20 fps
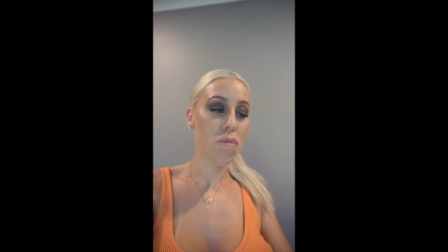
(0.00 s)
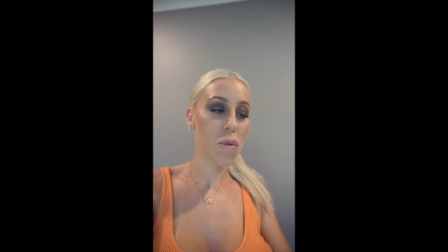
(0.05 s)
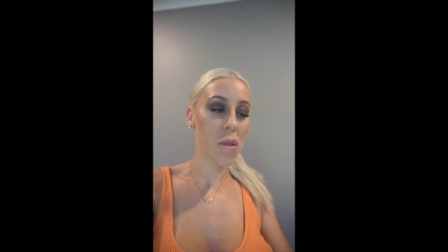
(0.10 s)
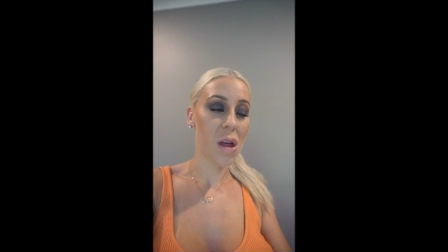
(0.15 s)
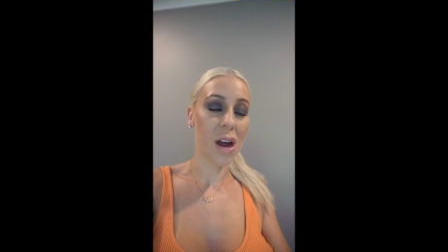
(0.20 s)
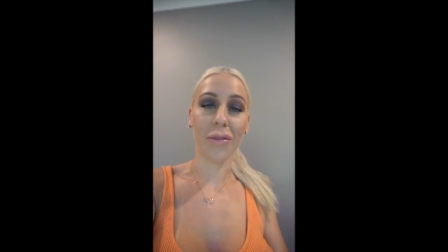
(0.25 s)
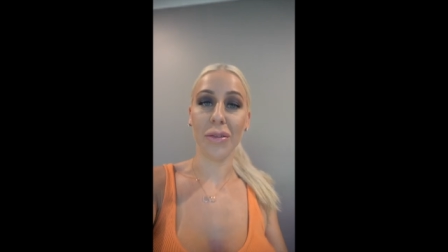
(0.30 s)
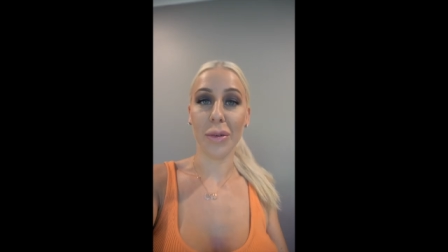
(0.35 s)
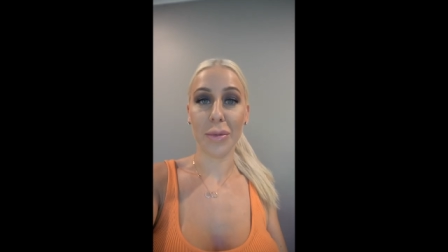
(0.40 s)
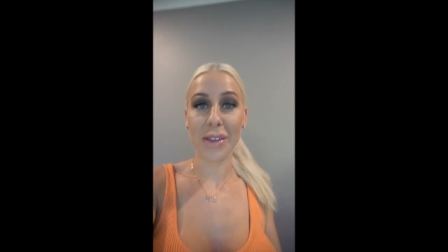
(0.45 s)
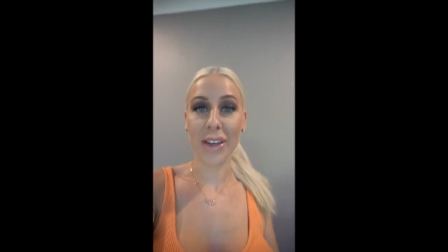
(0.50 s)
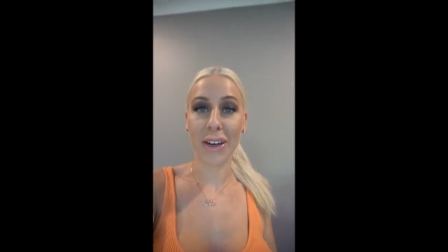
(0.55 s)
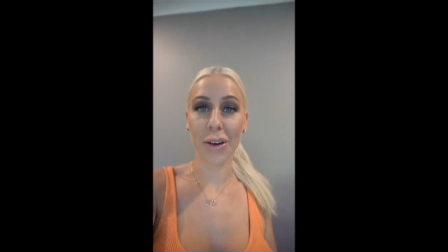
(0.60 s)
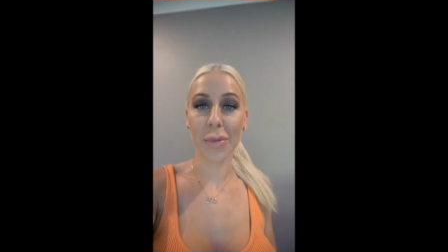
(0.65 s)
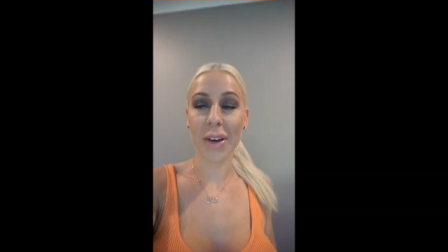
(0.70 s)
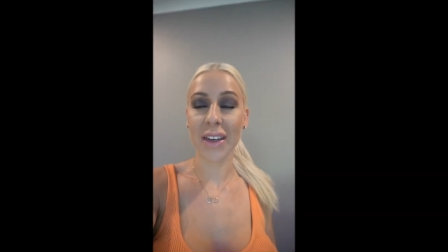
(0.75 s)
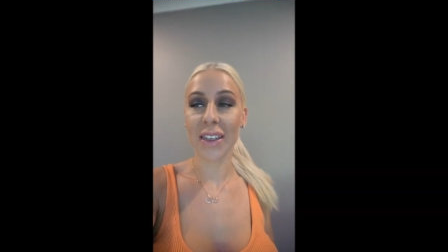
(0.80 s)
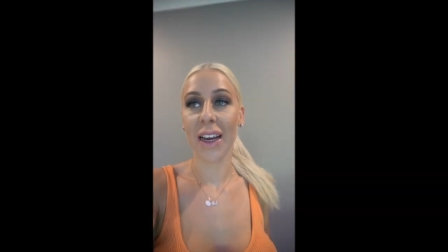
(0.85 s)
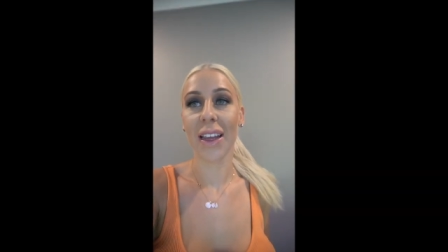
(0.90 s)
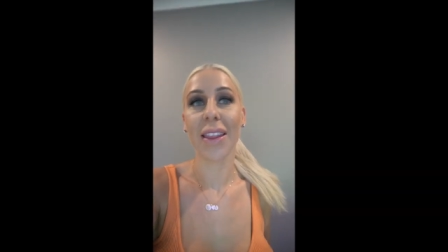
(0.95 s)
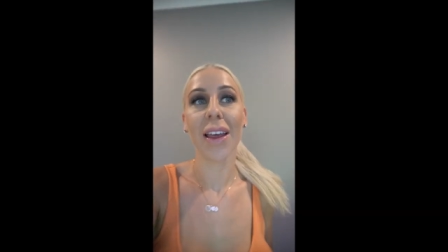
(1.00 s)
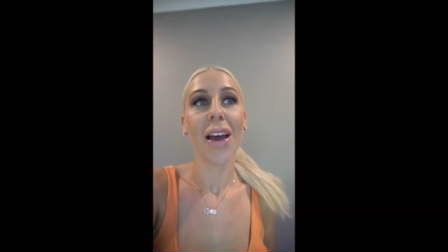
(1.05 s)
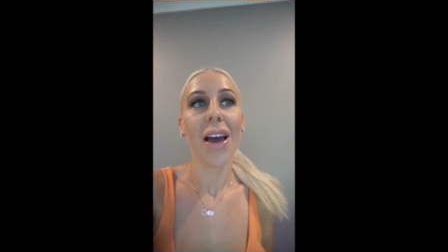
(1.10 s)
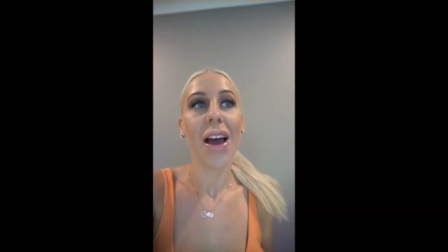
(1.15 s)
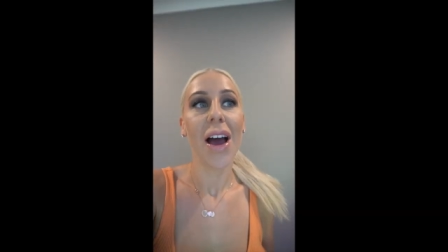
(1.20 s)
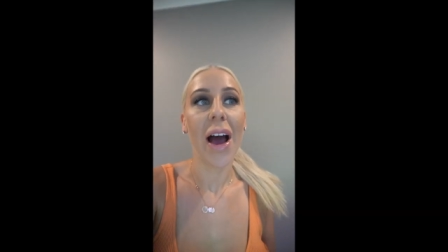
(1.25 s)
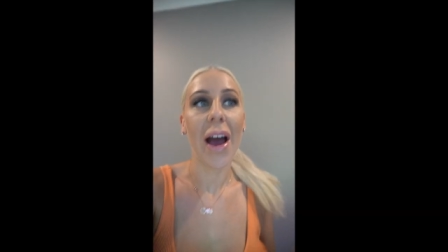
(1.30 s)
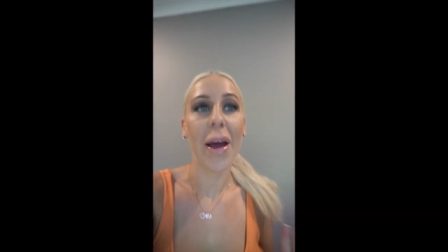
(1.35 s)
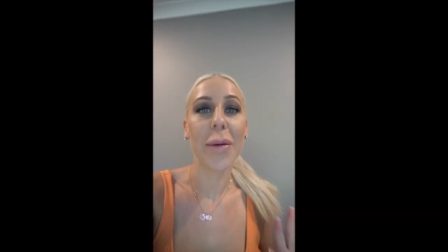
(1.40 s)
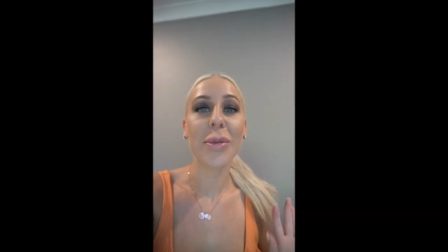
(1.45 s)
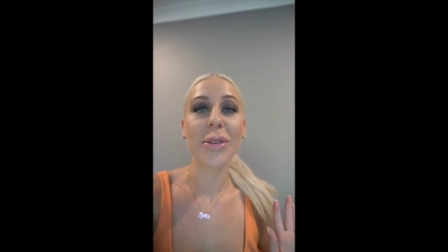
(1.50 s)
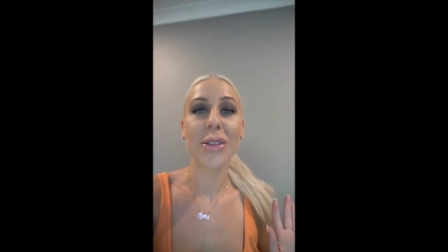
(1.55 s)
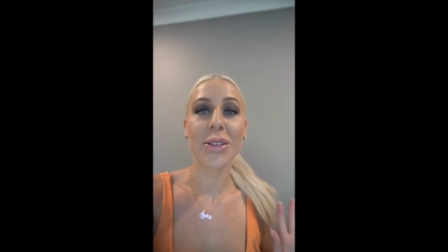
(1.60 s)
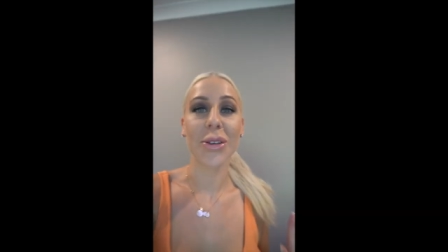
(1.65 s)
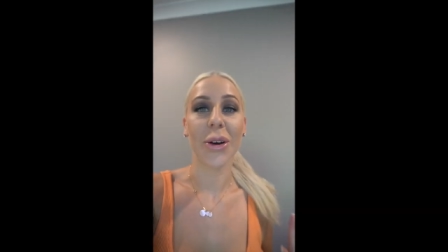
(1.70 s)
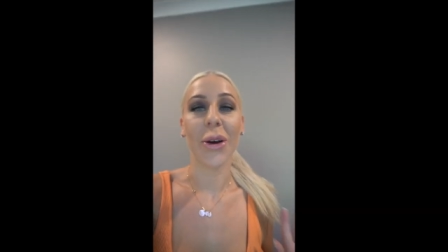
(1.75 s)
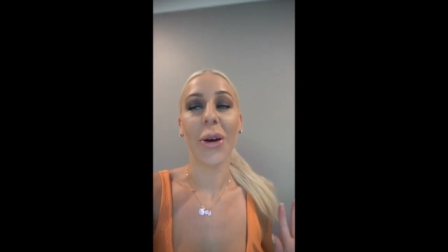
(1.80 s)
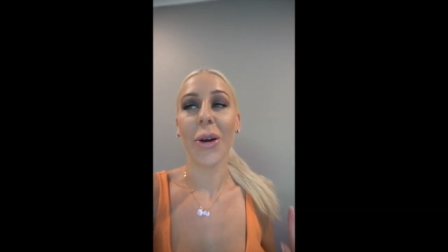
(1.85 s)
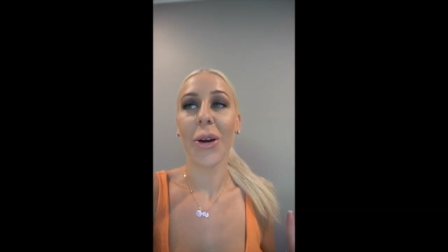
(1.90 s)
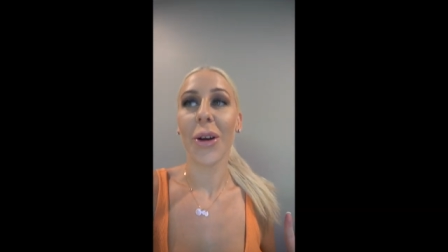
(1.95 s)
I have lipstick on my teeth. I'm
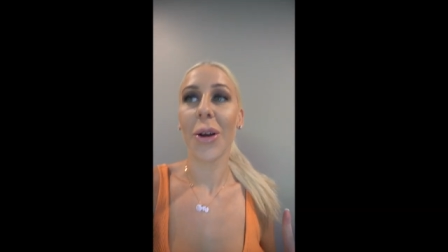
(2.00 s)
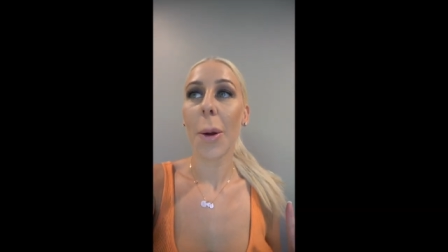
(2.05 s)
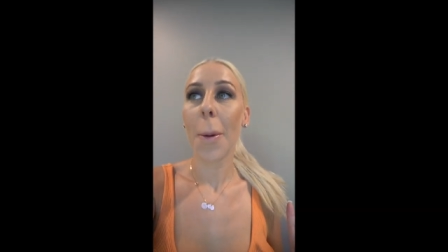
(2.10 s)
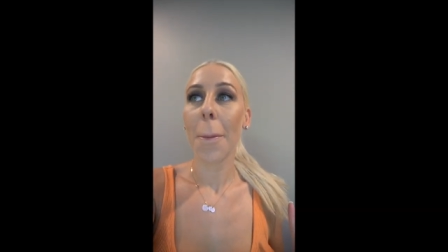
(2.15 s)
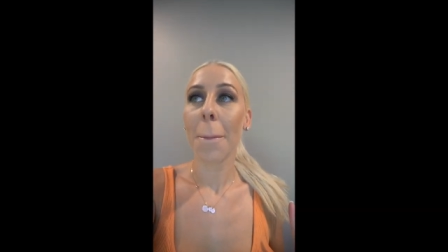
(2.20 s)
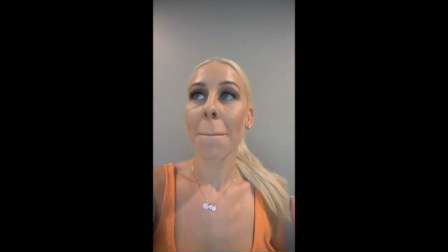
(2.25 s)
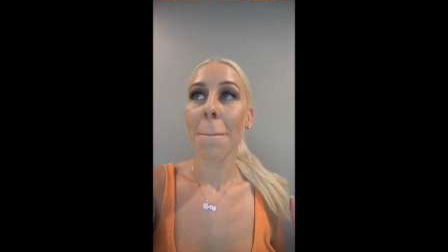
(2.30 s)
so,